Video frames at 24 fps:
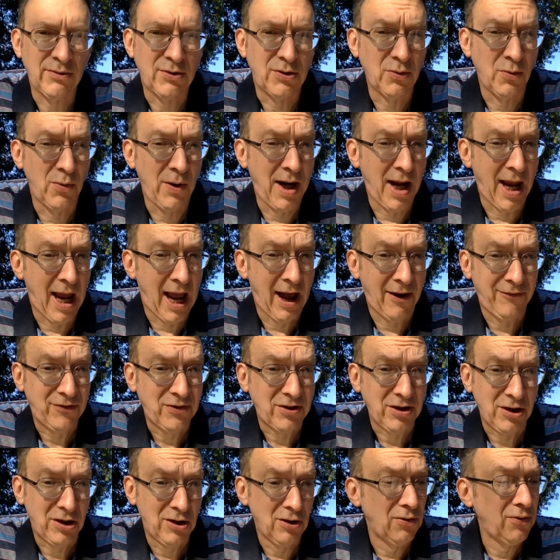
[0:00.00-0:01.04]
Do we have
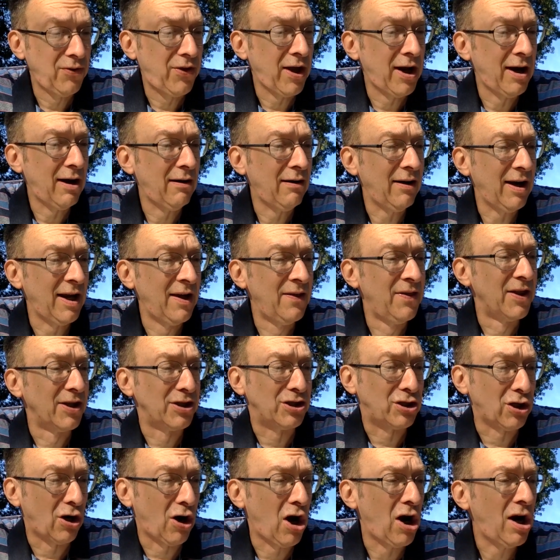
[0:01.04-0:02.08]
to go there in the
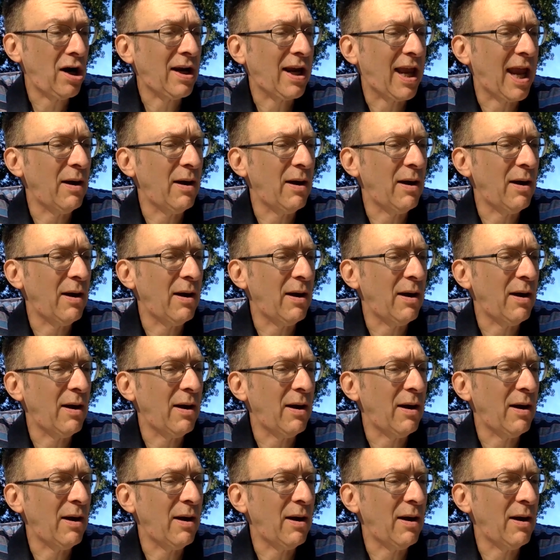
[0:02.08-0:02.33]
dark?